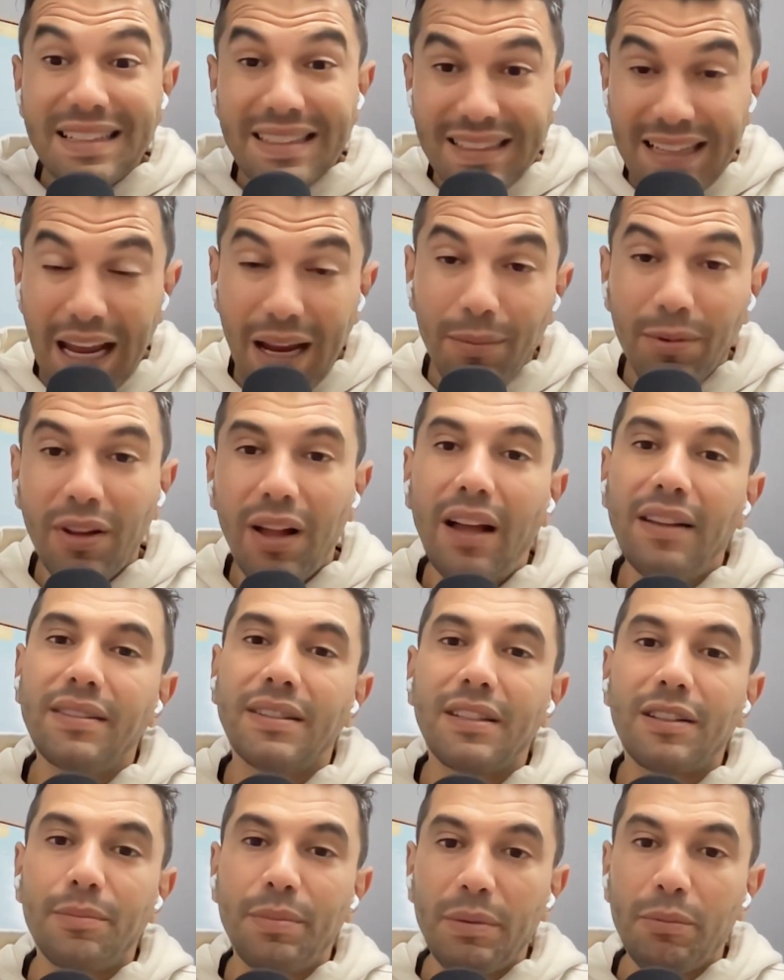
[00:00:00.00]

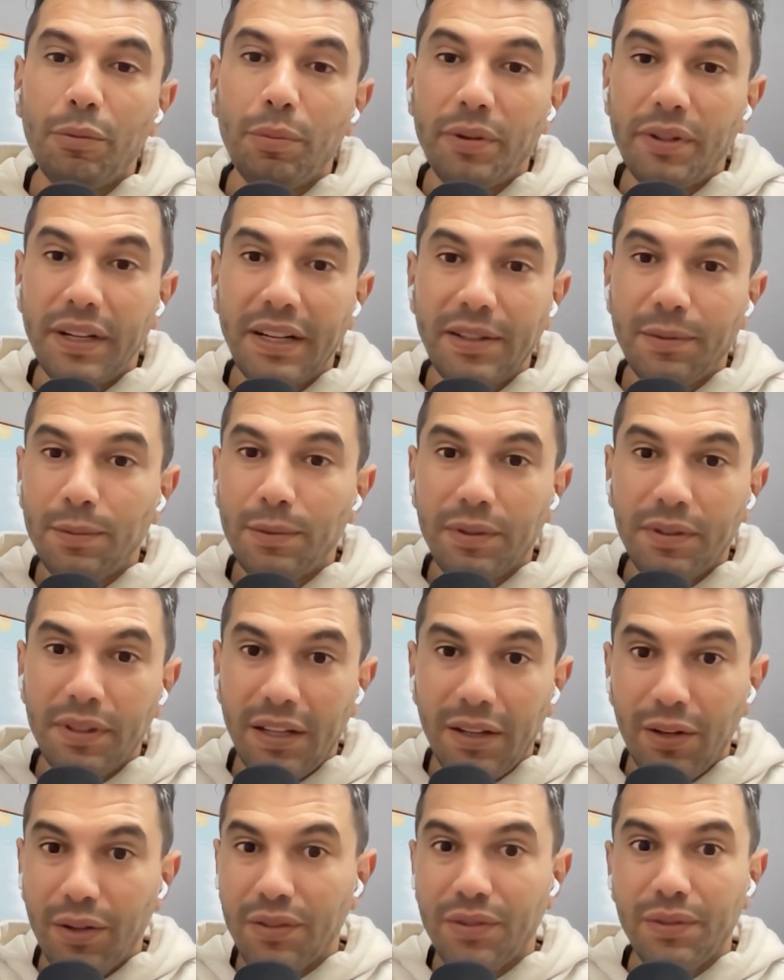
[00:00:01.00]
stabilizing. They're a bit more predictable and they're
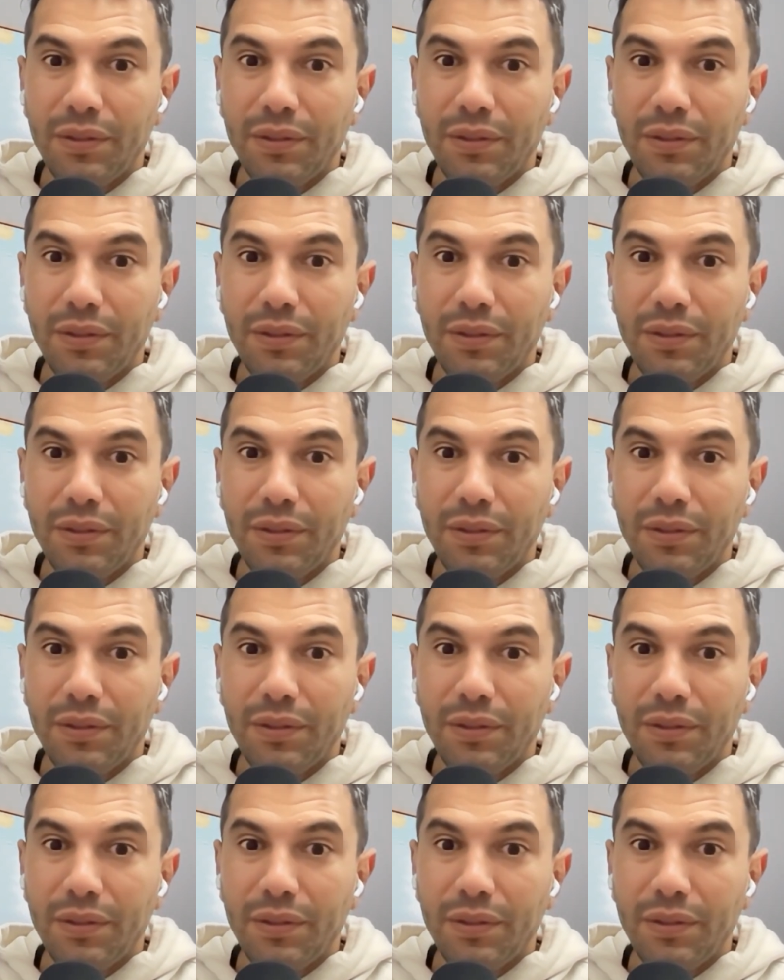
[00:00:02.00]
not sort